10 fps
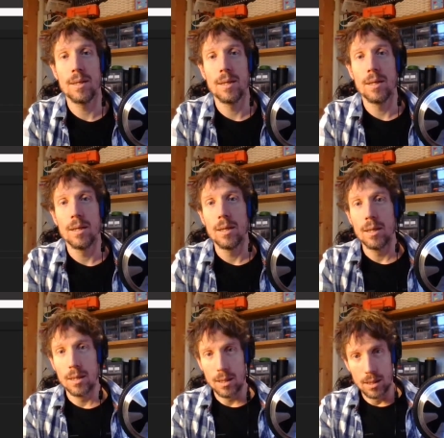
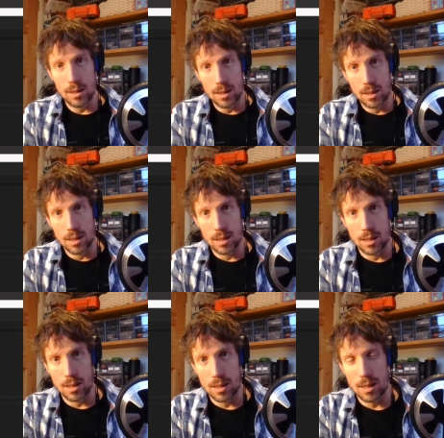
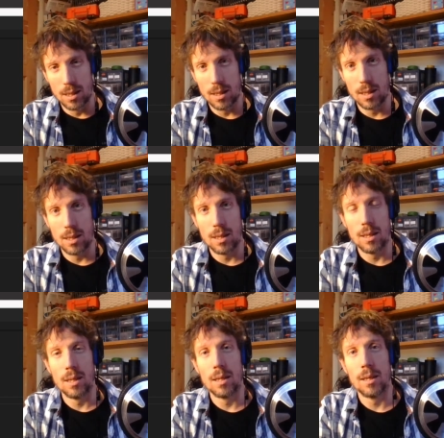
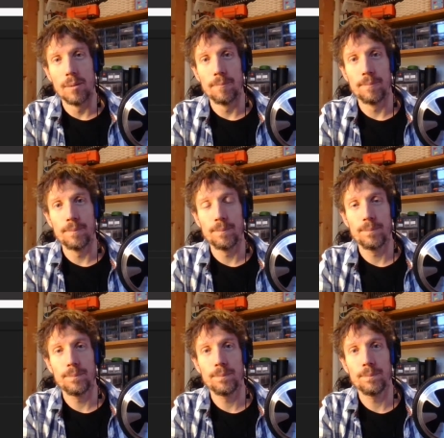
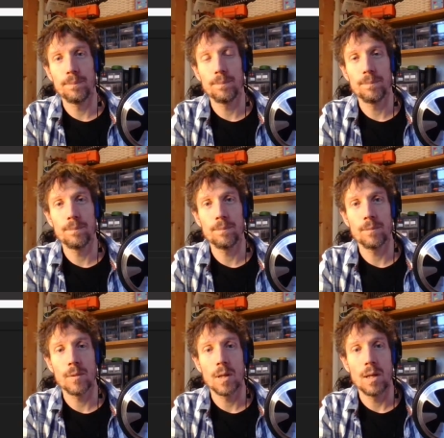
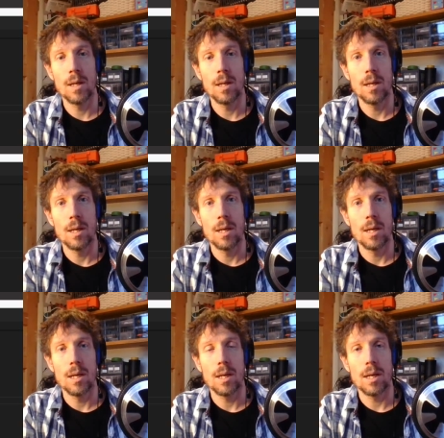
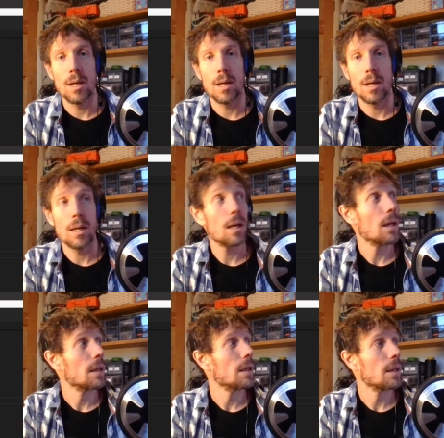
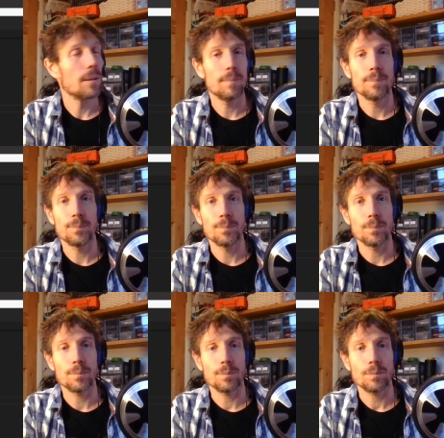
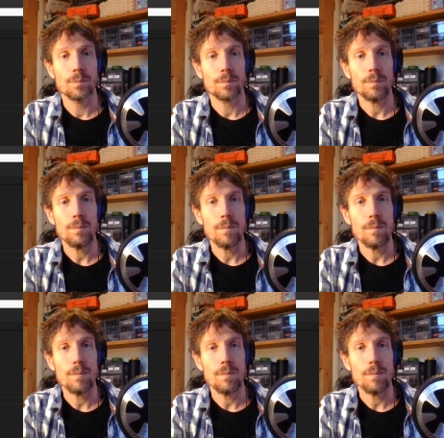Nothing is said.